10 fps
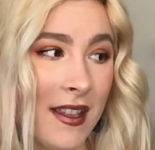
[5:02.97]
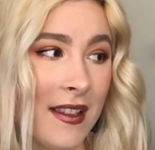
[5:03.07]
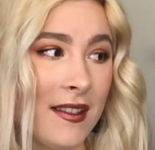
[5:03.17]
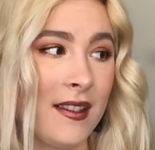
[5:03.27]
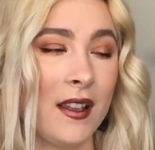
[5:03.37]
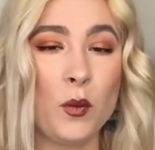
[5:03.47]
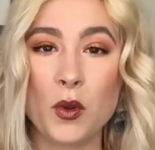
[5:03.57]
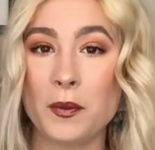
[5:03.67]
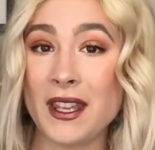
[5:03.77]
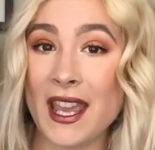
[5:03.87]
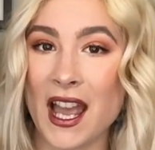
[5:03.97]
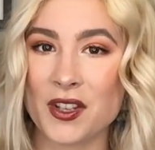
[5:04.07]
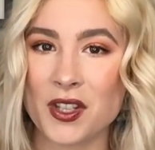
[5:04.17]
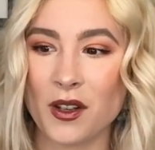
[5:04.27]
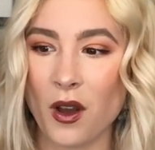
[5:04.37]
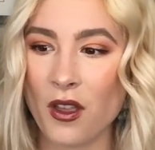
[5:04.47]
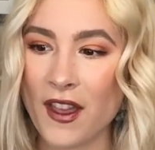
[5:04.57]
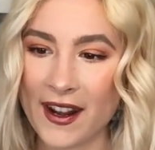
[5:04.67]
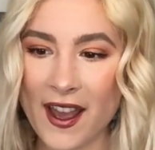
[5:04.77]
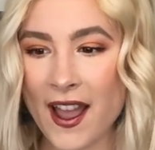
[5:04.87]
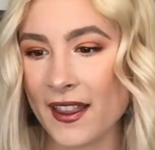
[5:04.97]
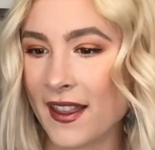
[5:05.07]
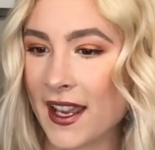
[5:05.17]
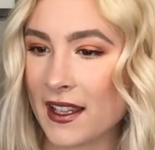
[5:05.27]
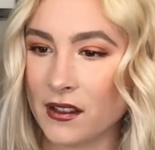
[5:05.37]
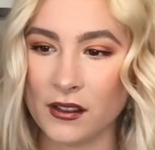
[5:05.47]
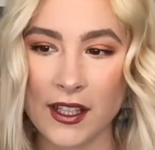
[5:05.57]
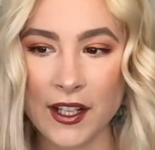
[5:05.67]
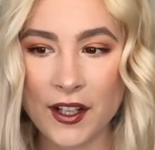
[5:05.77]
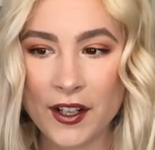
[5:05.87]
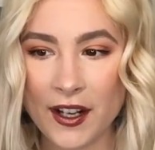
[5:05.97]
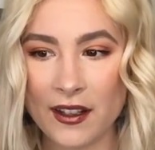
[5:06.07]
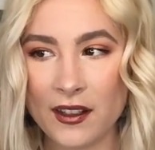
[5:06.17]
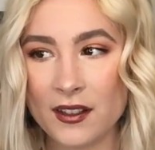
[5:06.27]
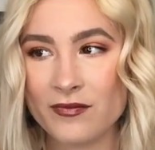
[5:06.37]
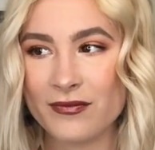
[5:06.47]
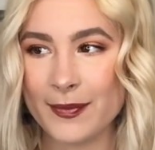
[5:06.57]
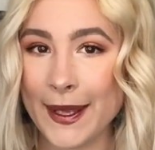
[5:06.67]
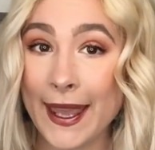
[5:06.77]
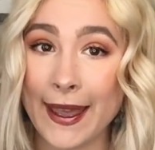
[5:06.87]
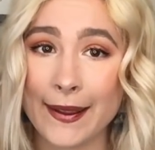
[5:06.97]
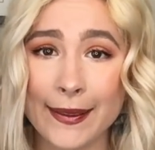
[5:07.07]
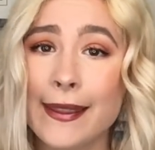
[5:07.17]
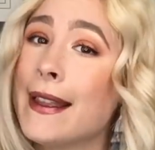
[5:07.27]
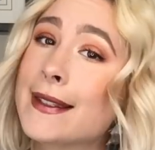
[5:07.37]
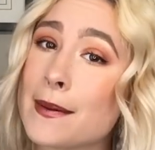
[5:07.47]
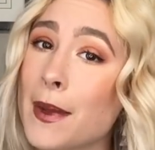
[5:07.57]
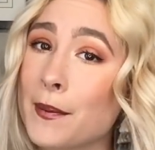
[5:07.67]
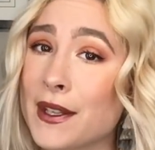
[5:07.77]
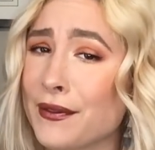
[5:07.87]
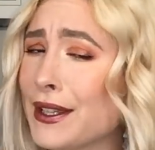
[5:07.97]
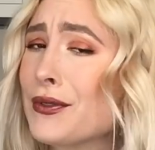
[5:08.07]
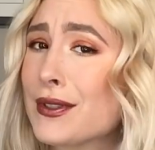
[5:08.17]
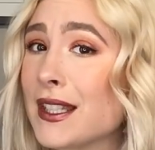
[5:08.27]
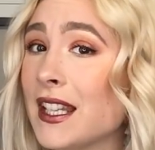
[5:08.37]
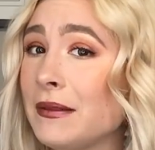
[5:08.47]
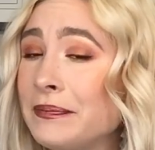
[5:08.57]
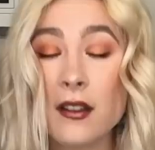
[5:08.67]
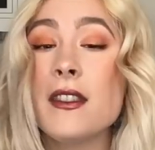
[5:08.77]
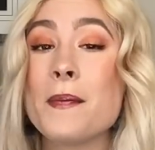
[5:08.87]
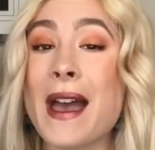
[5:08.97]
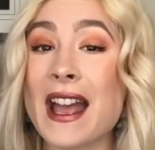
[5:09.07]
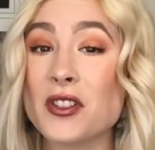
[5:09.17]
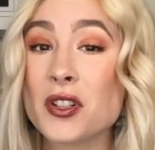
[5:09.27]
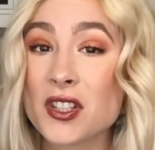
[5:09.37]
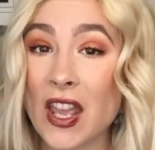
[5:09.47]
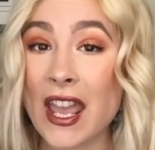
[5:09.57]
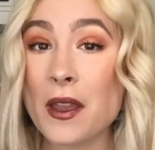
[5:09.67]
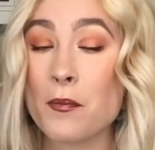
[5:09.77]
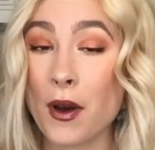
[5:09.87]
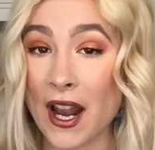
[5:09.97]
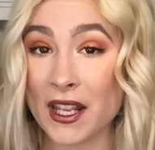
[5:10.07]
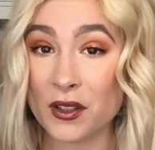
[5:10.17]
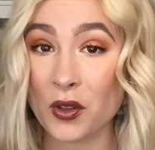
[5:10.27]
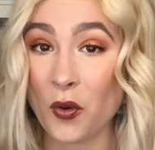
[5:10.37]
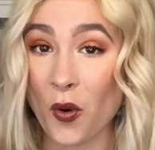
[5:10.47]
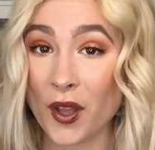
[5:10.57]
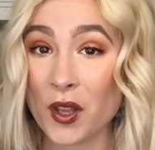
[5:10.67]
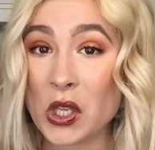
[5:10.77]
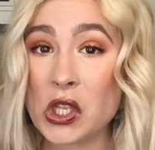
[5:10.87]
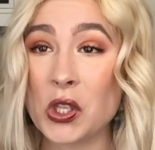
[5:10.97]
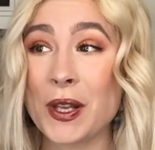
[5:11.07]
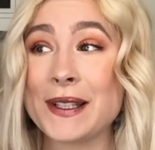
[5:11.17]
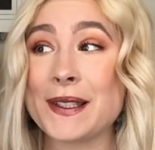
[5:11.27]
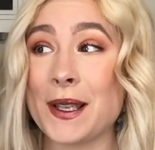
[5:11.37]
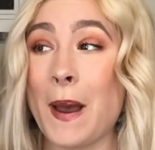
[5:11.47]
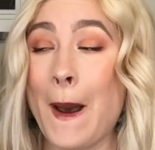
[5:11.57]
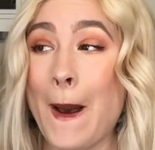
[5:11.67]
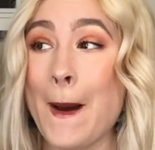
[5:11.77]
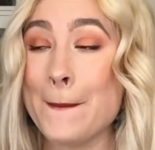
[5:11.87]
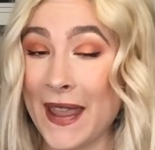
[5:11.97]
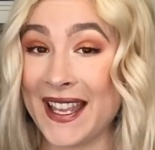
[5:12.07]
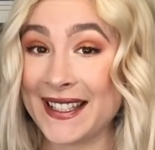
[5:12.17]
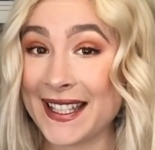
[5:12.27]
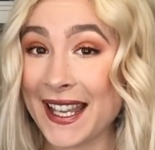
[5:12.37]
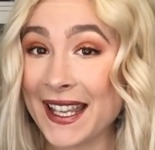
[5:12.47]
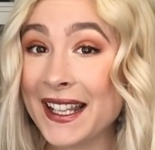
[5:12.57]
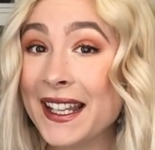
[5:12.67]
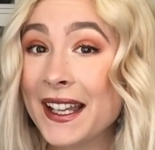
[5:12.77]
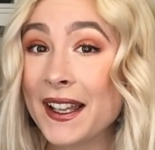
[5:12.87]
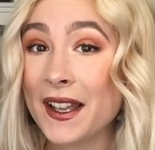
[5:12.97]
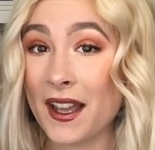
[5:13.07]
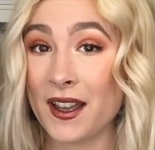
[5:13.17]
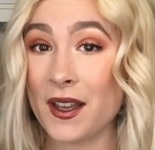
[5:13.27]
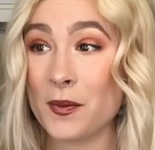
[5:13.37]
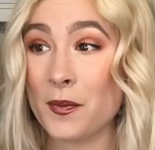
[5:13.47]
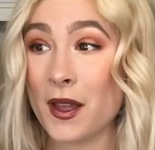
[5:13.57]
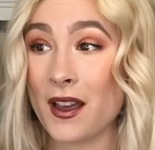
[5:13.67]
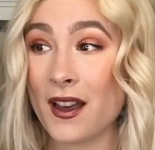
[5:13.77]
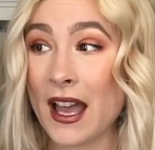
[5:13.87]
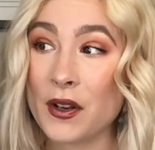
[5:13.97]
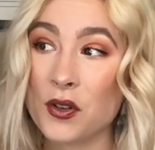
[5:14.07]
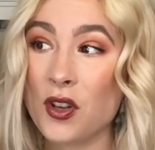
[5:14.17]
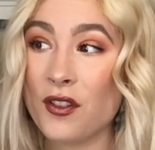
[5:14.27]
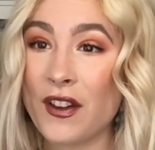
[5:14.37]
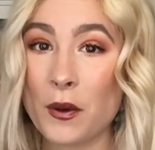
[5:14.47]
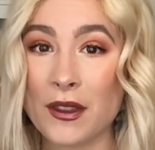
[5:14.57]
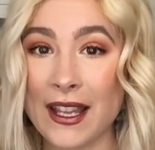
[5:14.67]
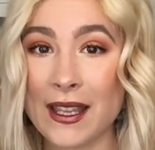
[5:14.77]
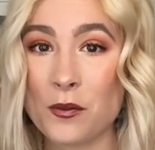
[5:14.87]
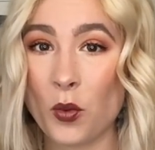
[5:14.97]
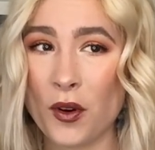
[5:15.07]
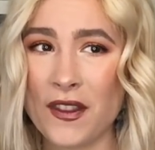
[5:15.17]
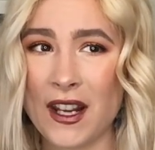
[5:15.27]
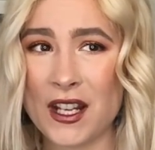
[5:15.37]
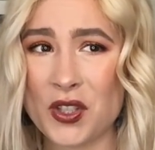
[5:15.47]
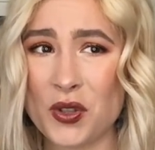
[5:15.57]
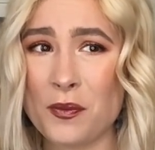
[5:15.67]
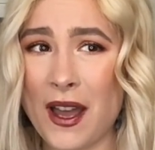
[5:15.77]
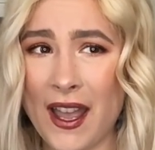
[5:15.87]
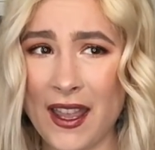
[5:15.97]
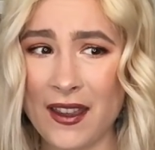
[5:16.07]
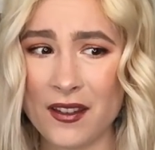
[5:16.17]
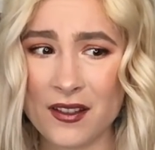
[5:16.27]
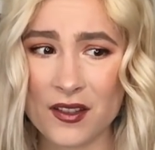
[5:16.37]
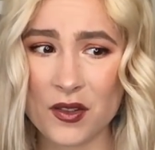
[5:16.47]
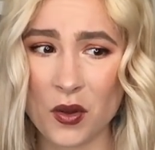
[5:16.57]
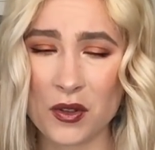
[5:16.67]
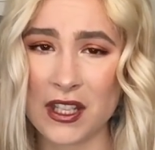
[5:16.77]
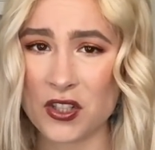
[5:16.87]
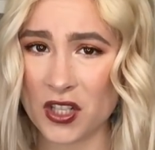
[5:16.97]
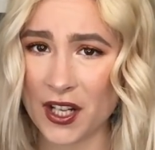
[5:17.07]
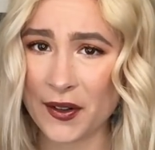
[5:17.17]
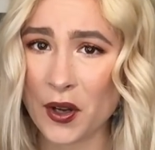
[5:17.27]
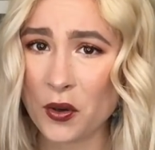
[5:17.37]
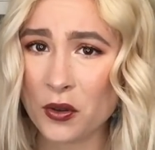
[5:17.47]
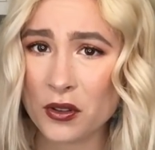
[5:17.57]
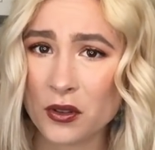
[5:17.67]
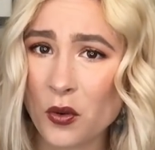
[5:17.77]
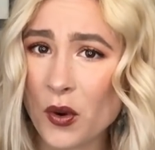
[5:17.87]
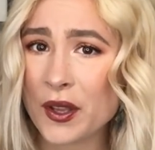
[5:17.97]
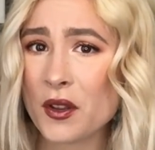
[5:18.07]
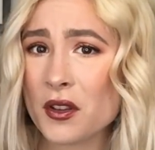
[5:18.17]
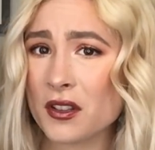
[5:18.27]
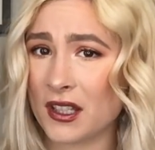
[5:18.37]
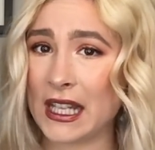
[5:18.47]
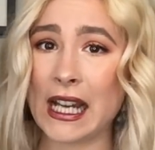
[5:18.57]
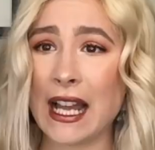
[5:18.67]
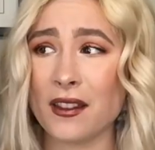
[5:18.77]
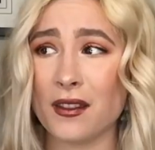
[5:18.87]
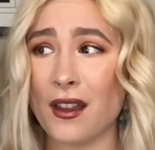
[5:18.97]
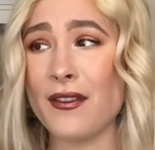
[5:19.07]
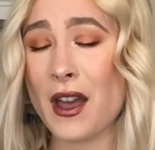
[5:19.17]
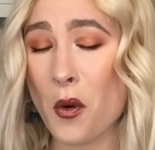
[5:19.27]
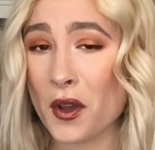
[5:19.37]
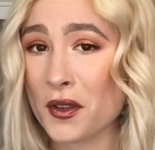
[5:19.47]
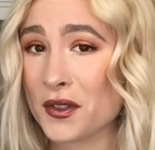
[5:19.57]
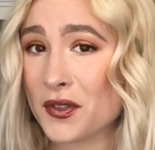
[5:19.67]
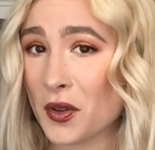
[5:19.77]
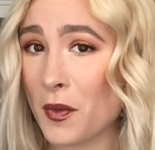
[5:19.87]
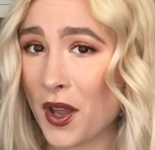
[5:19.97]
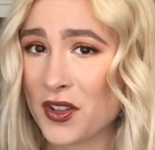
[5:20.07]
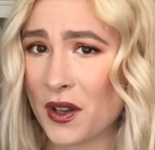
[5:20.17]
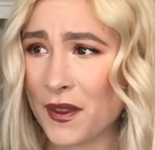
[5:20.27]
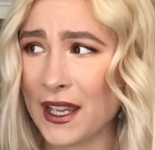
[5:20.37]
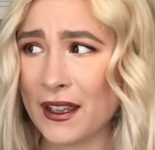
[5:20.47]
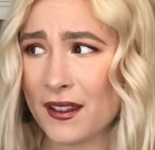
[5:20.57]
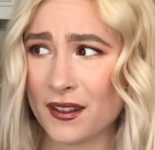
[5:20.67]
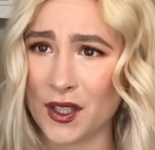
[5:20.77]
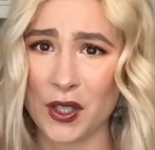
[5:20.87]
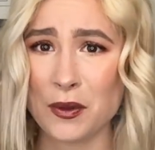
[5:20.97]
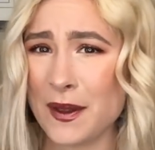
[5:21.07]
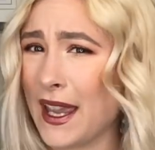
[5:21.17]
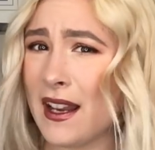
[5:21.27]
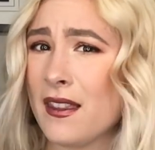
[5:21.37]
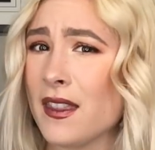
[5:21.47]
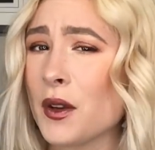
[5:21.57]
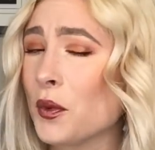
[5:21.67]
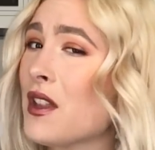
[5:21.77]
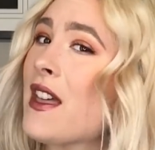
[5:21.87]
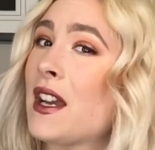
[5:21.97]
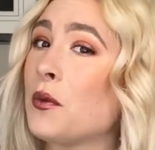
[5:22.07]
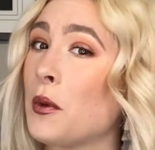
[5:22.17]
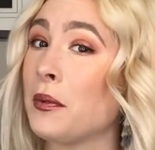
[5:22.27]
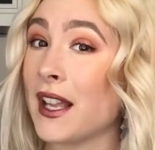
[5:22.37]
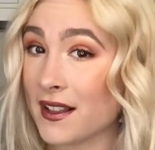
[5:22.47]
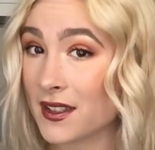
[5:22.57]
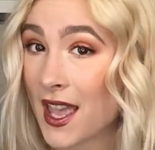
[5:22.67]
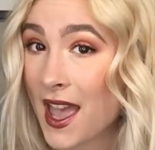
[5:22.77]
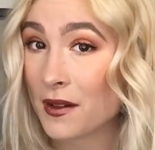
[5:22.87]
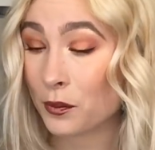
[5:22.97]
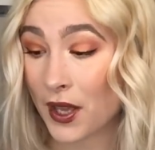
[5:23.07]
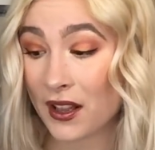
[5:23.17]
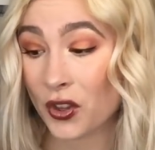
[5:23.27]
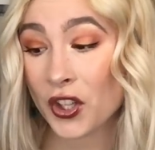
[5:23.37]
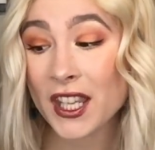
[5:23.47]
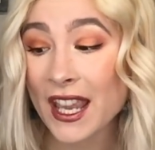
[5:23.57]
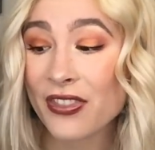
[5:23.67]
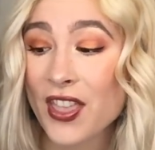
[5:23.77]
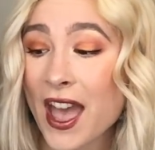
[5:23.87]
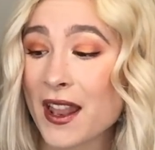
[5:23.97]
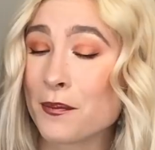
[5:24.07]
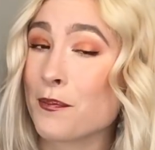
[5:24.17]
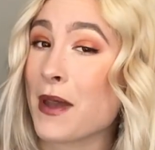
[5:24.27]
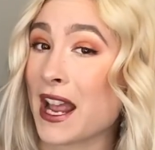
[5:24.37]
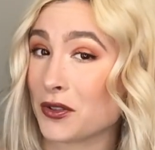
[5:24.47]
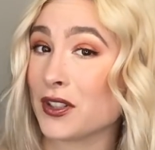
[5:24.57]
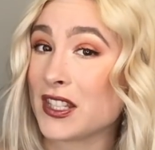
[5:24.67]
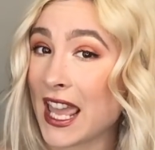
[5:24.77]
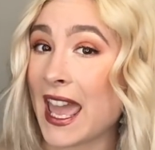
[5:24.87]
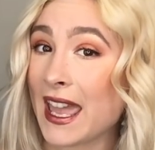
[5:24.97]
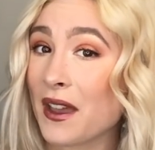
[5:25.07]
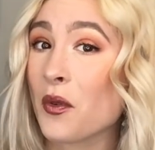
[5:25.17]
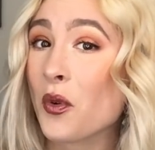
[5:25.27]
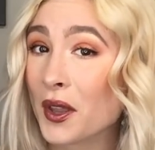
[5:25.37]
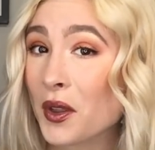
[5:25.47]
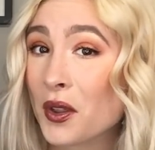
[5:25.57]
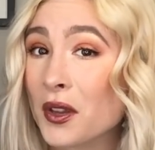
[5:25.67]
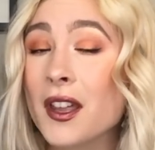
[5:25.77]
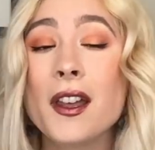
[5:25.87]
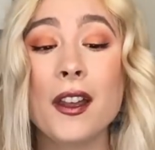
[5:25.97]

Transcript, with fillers: that sun would be catching all that highlight and glitter and yeah, that's something I'm definitely interested in. The Patrick Ta Body Glow Oil looks amazing. Um, I don't know if I would like it more than I do my Sol de Janeiro oil. Like, I love that oil so much. I don't think there could be anything really that could replace that. But looking at that Patrick Ta oil,